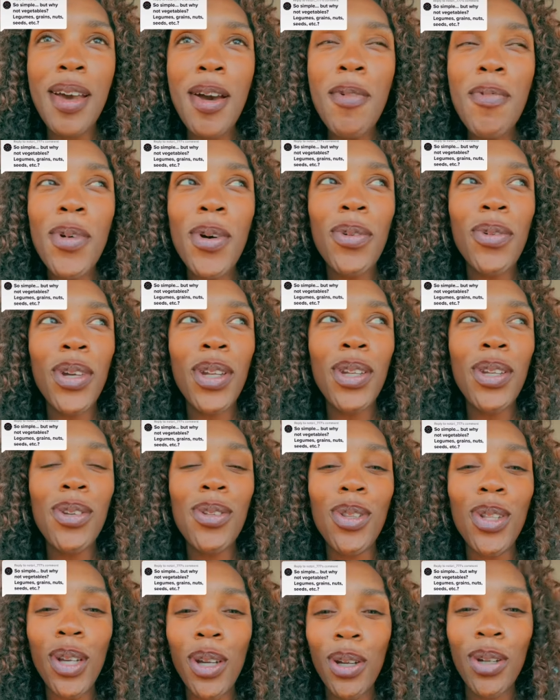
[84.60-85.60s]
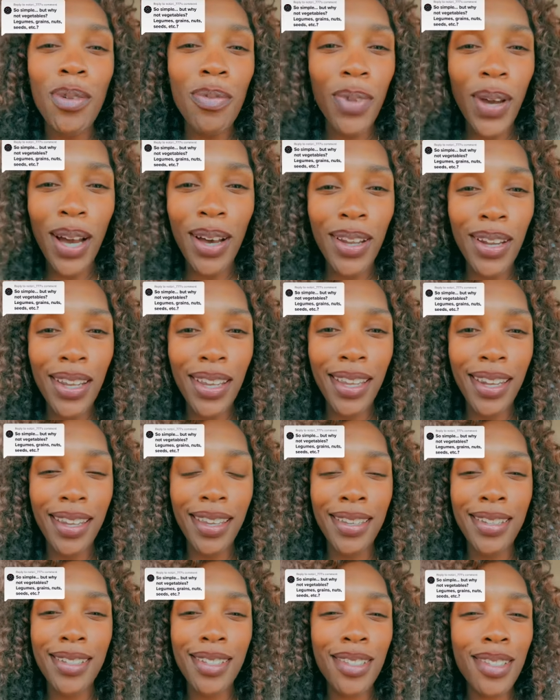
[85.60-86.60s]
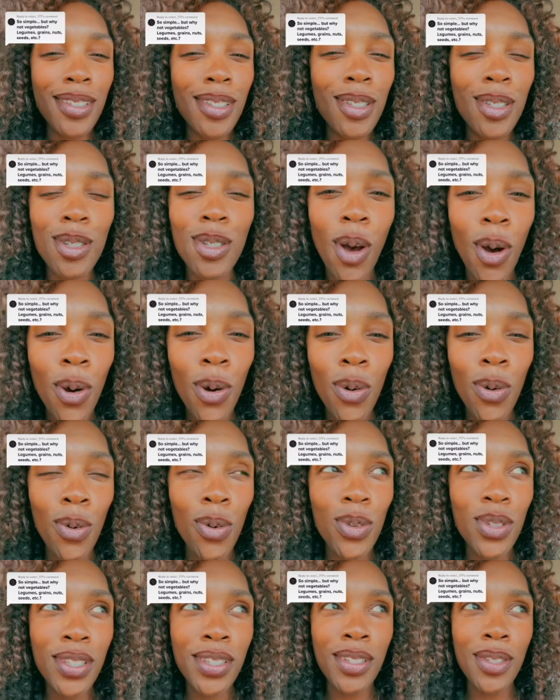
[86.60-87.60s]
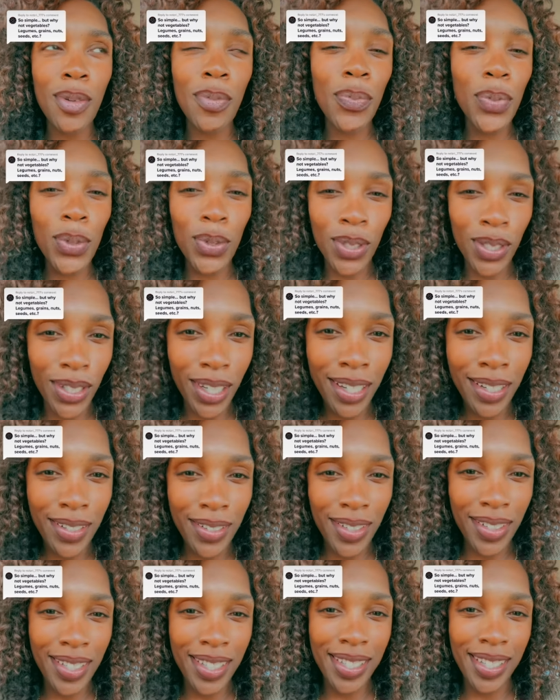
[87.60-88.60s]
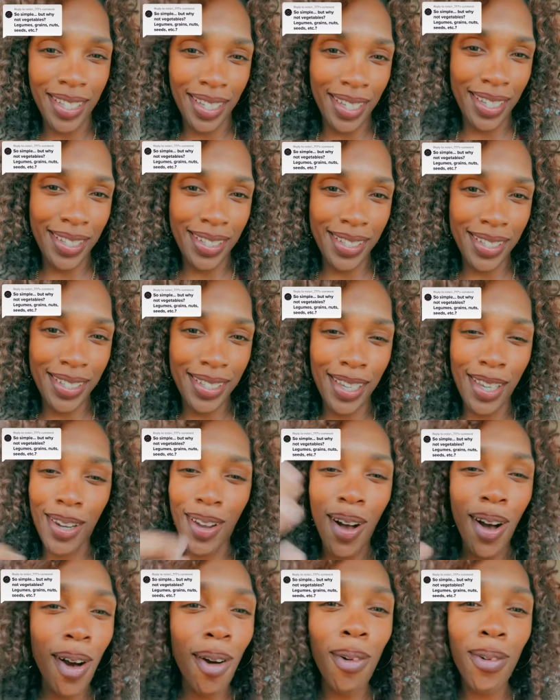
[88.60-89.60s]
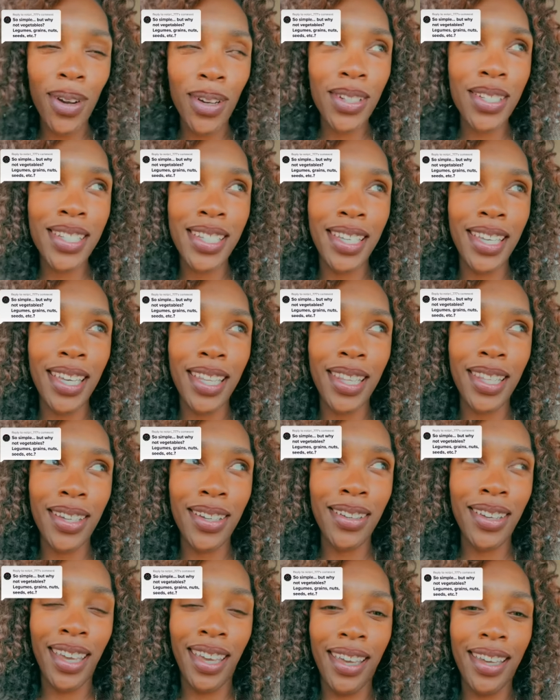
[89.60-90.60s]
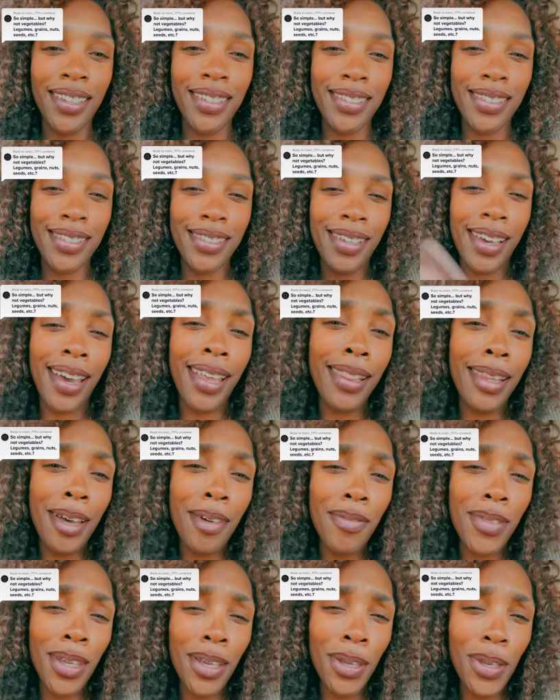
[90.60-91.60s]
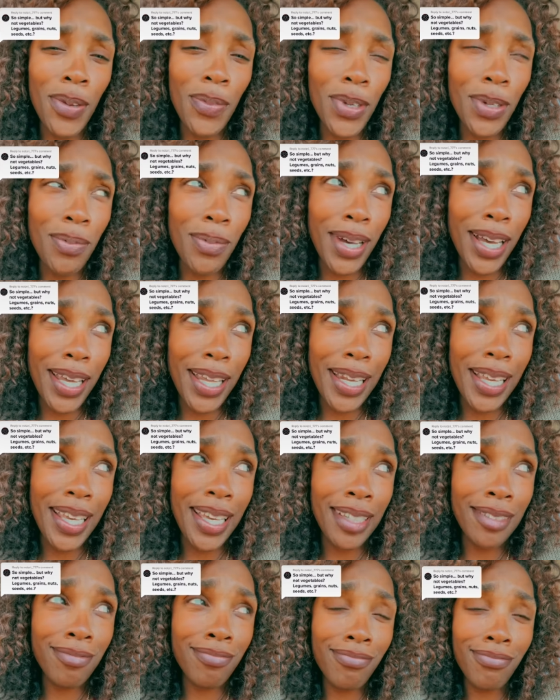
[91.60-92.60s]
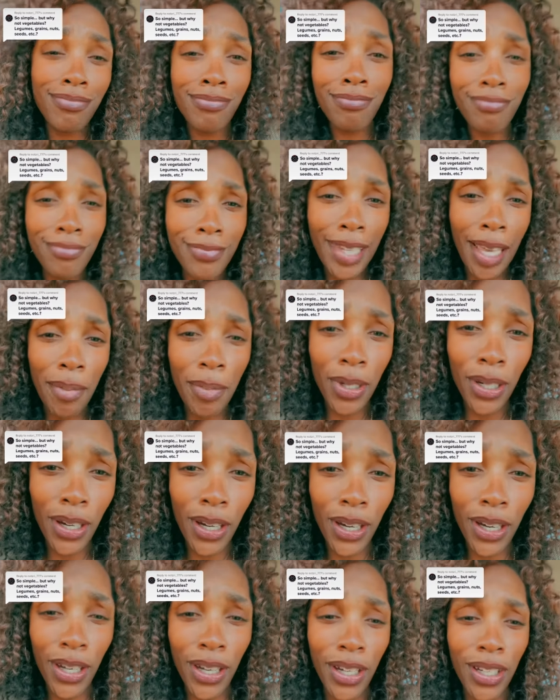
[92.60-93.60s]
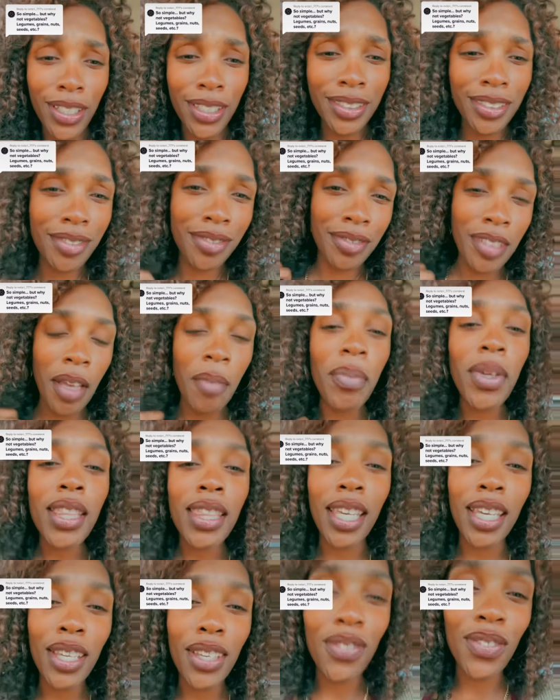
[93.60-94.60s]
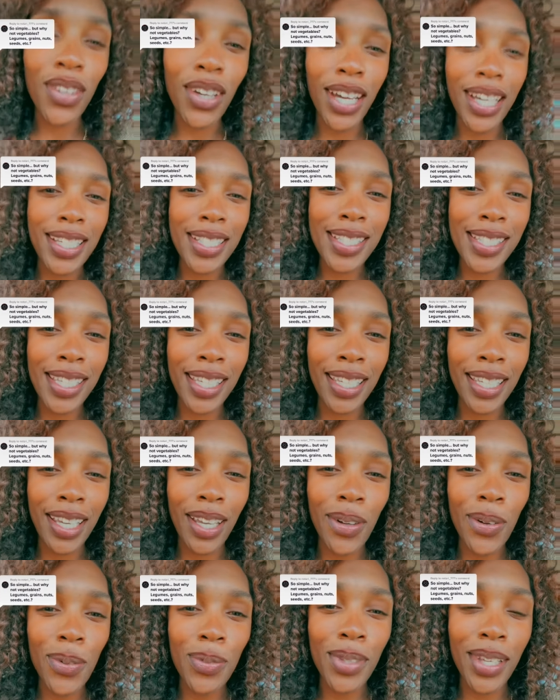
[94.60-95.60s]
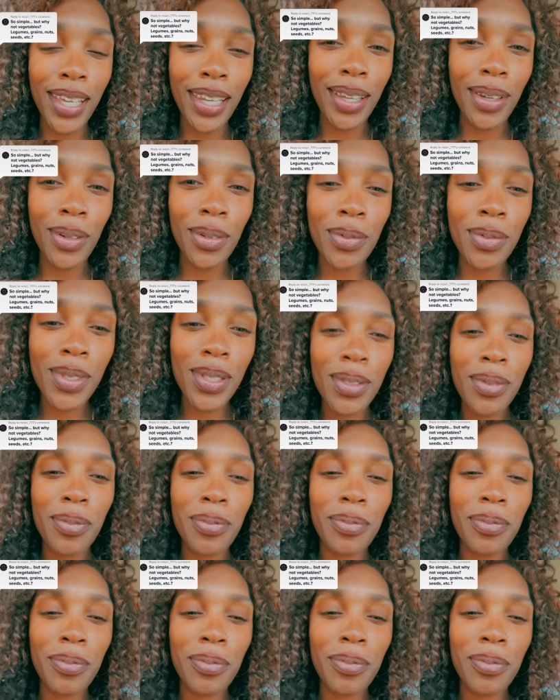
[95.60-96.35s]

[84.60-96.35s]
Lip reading: But when you learn about it, it's so simple to understand. It all works together. And I love the human body. I'm a nerd. But thank you for asking. I hope that helps.